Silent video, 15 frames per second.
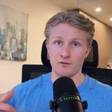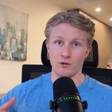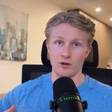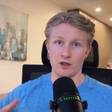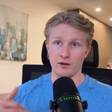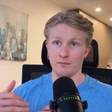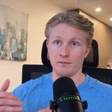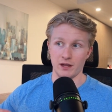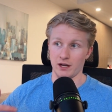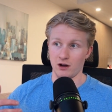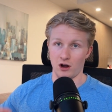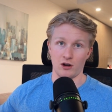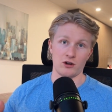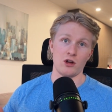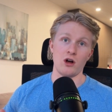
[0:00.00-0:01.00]
for them, like
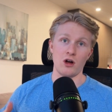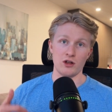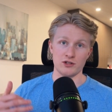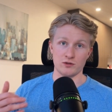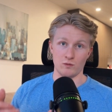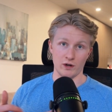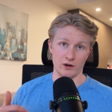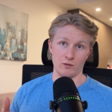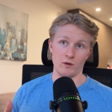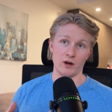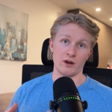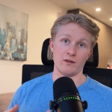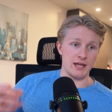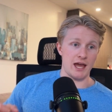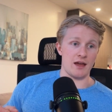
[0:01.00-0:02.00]
on calls, one to
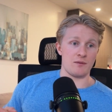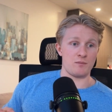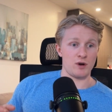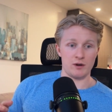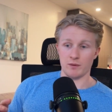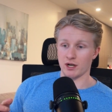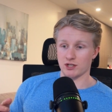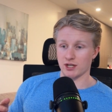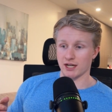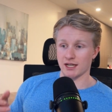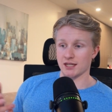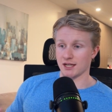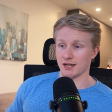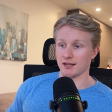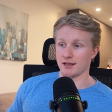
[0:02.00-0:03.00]
one. Yeah, pretty much like at
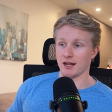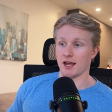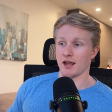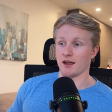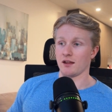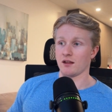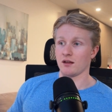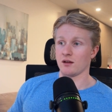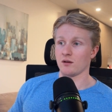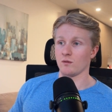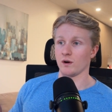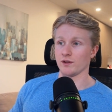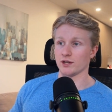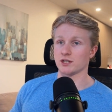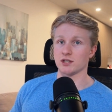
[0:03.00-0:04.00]
the end of the day,
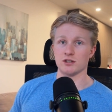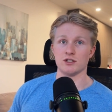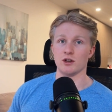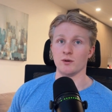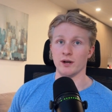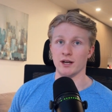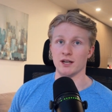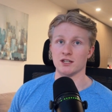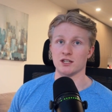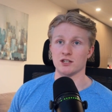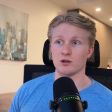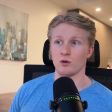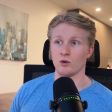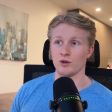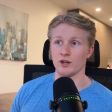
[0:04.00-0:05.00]
what this is doing is it's
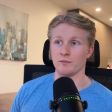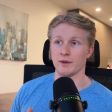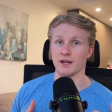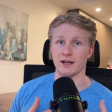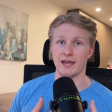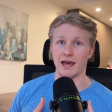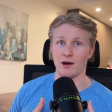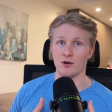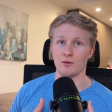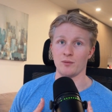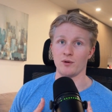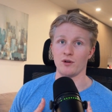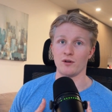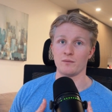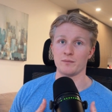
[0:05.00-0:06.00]
holding me
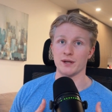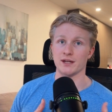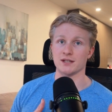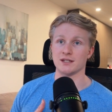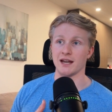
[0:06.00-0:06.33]
accountable because